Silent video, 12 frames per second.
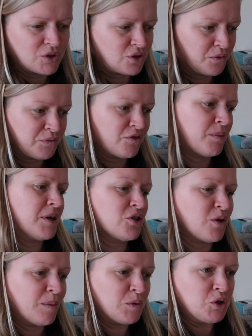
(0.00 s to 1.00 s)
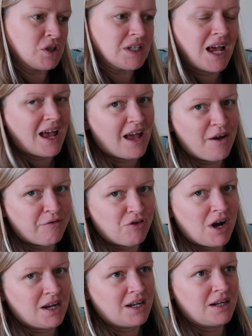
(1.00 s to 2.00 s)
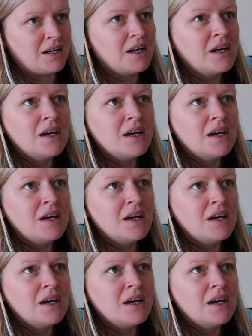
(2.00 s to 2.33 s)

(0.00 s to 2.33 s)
stuffed from it. So I'm just air frying.